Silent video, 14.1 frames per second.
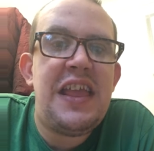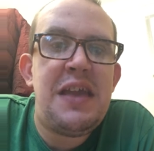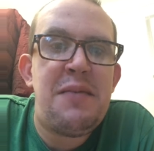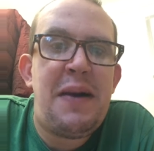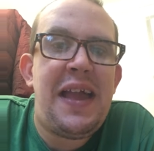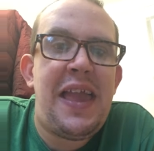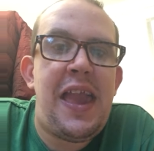in
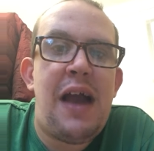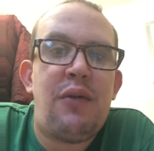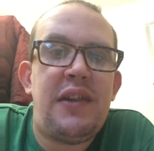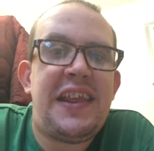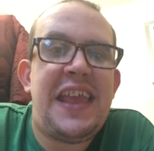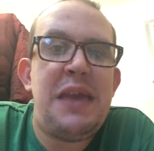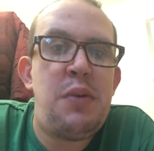your bank
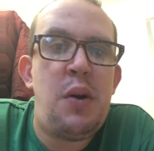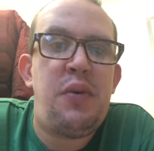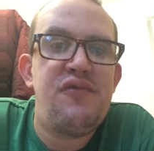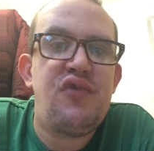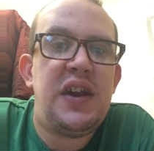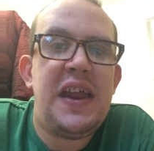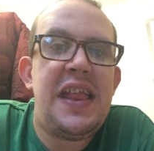account to keep it up
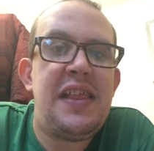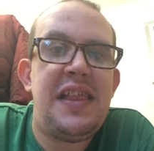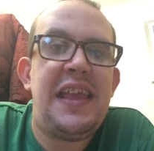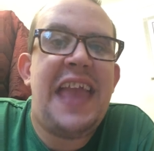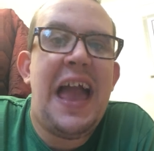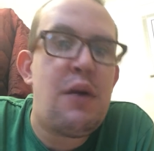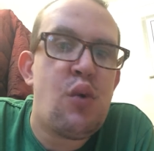and running,
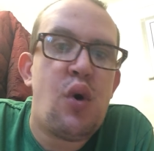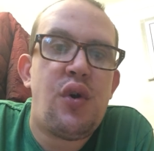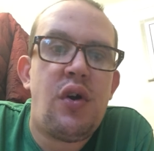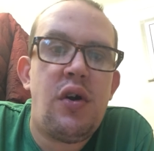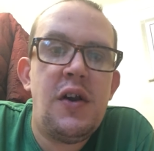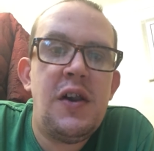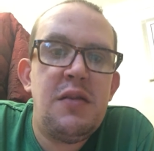then get
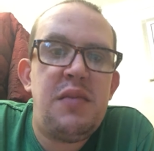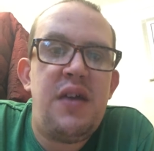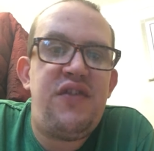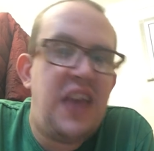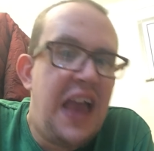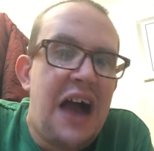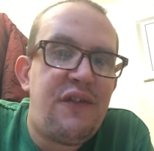one.
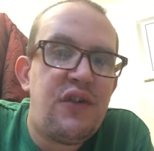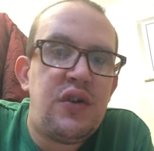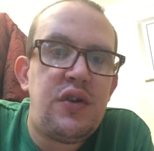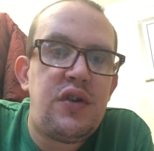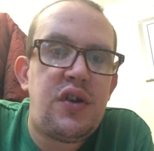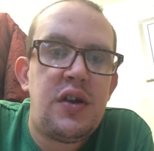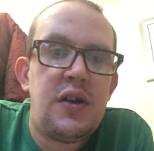If you
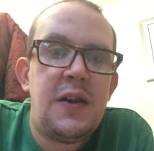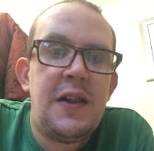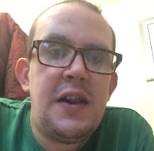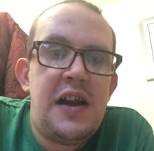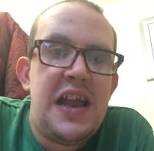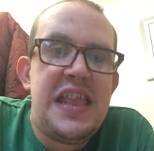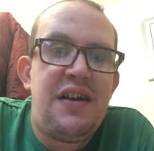haven't,
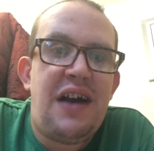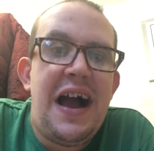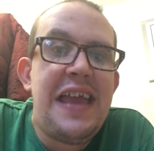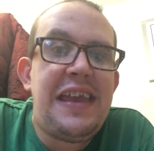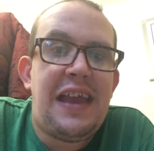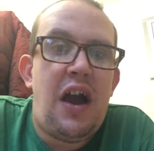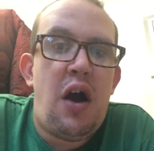and you're
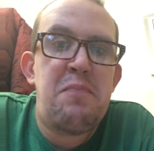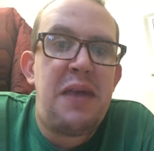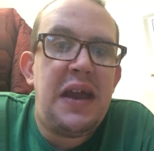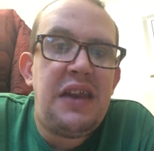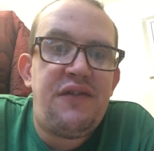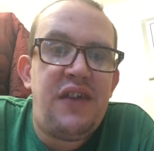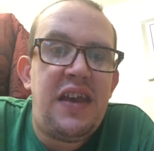like on
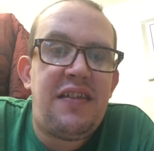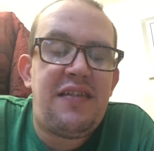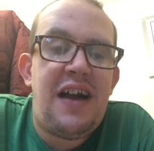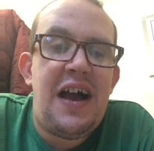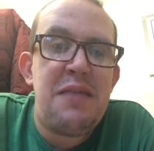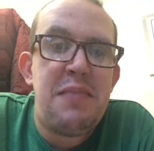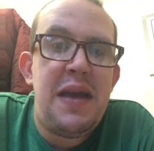
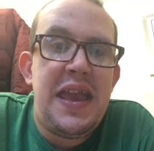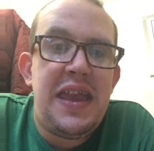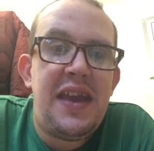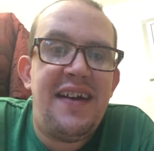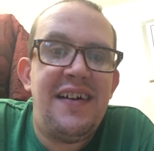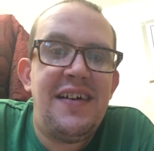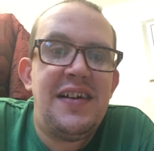benefits like
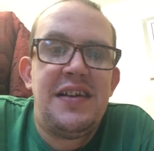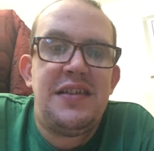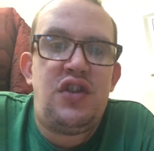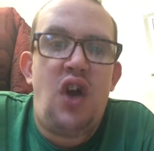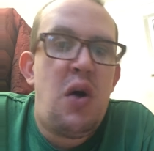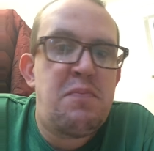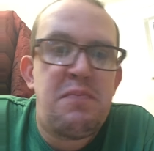me,
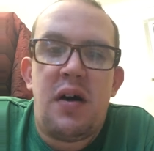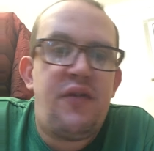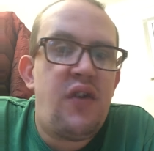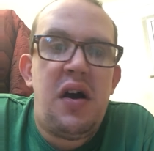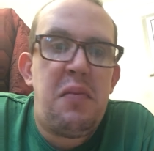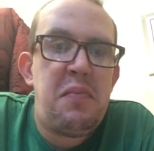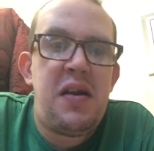don't
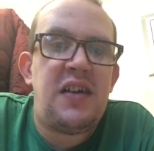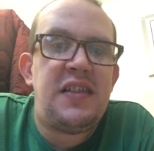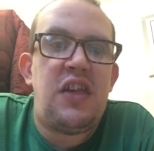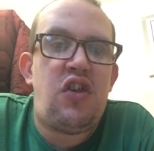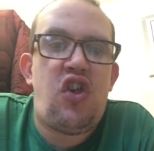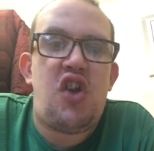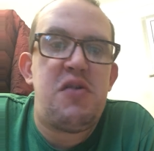bother, because
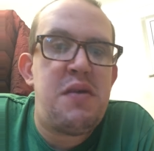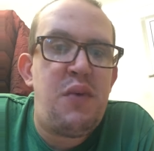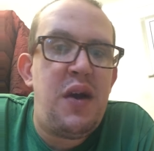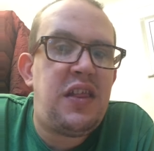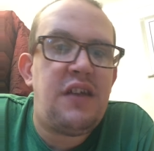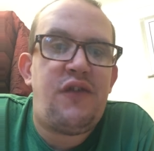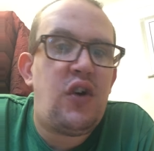it's just going to be a
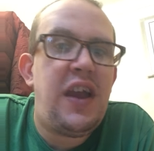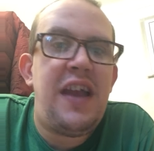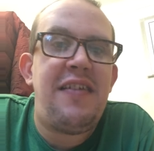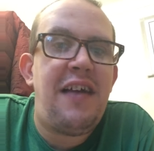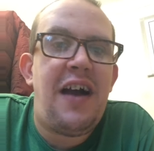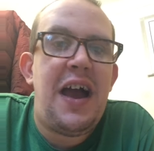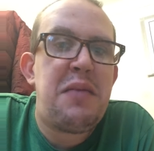waste of
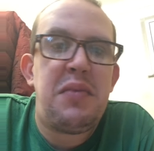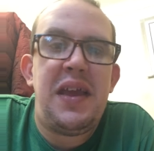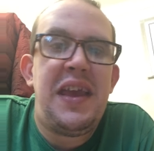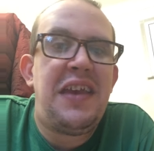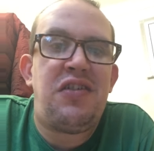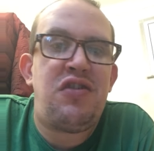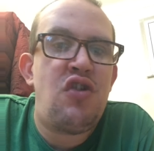fucking time.
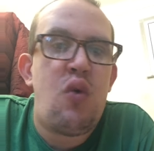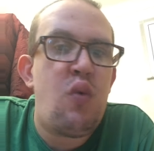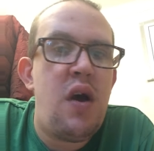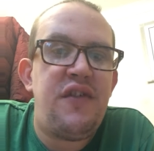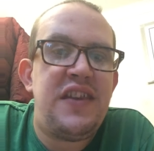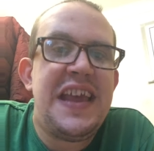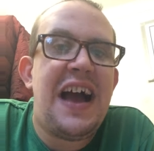It's not
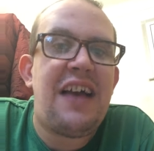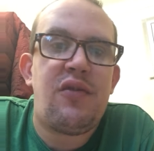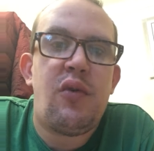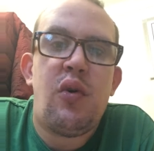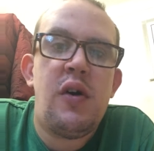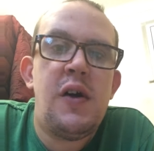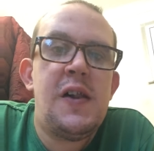worth the
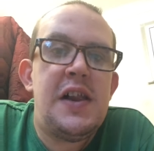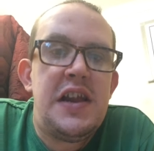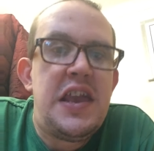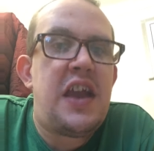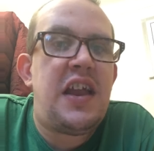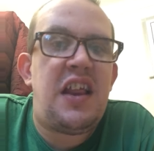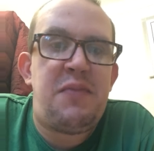hassle.
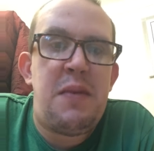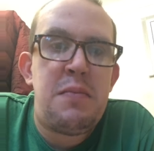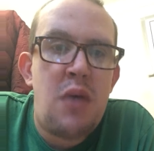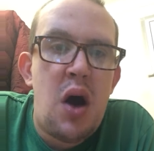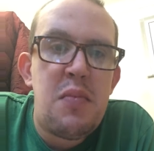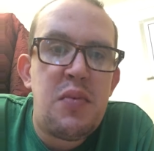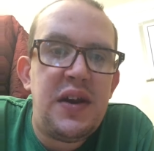You're going to spend
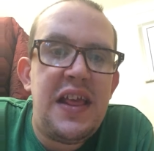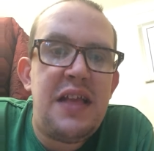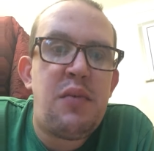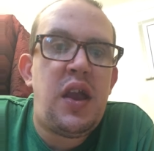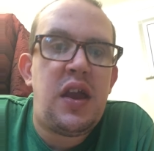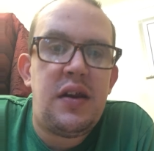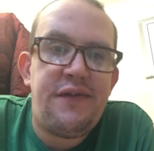more money
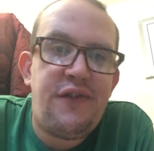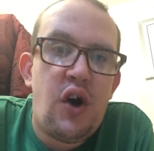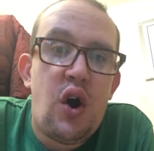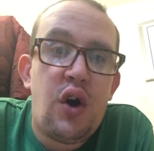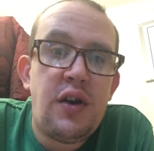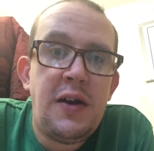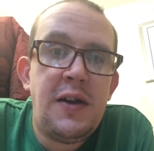than what you can
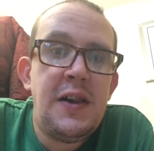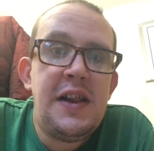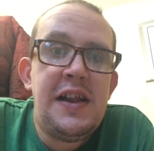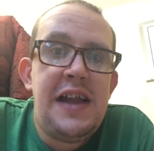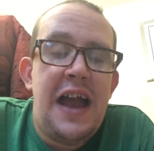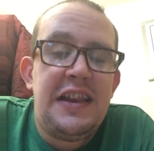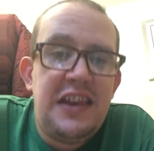afford,
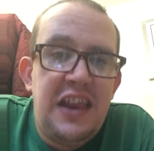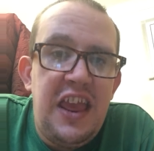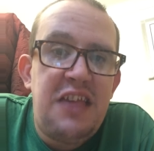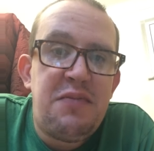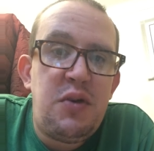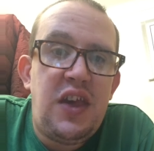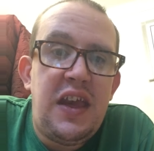and
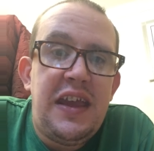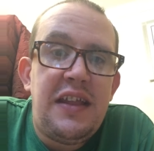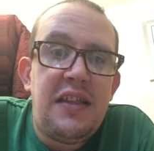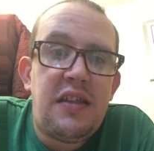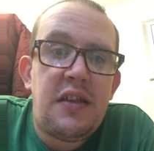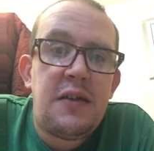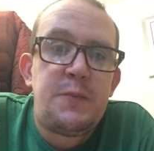these
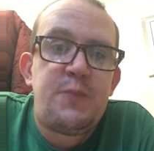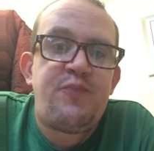machines,